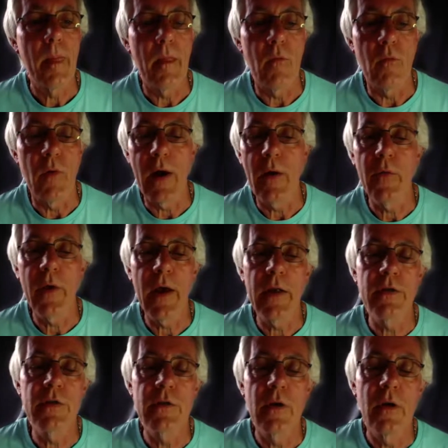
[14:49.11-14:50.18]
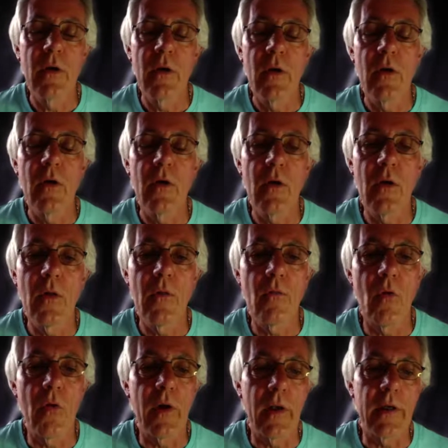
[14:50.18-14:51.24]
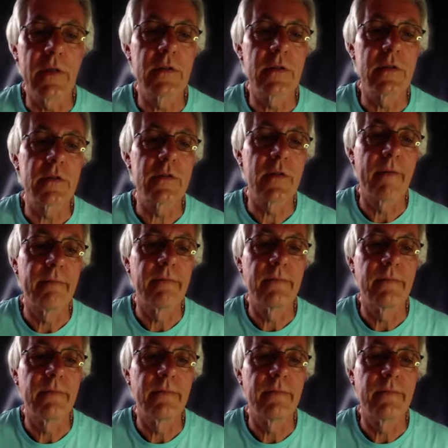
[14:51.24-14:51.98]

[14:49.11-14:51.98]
The Roundheads or the Royalists?